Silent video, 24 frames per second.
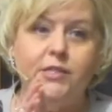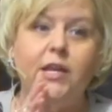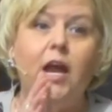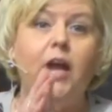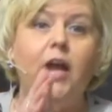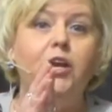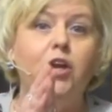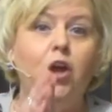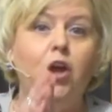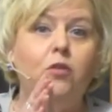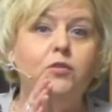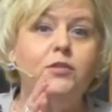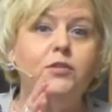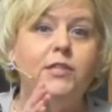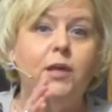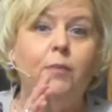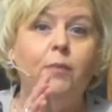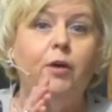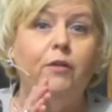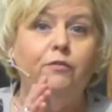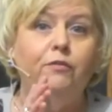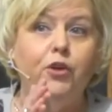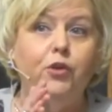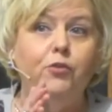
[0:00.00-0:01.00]
I know some
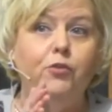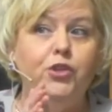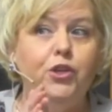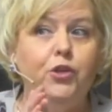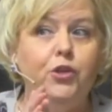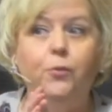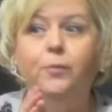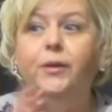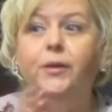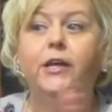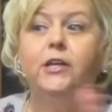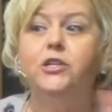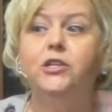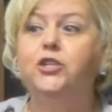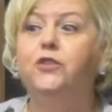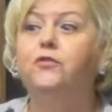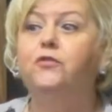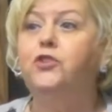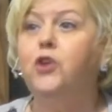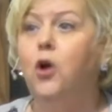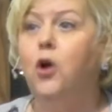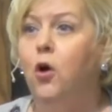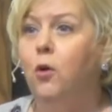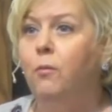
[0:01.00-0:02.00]
of you do because you've
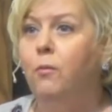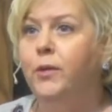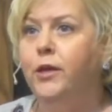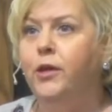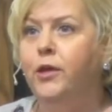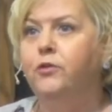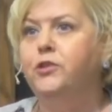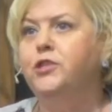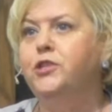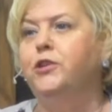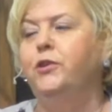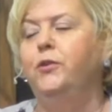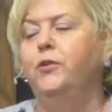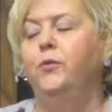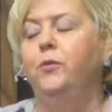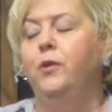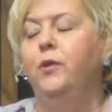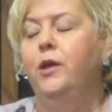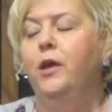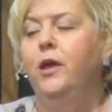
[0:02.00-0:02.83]
told me you do.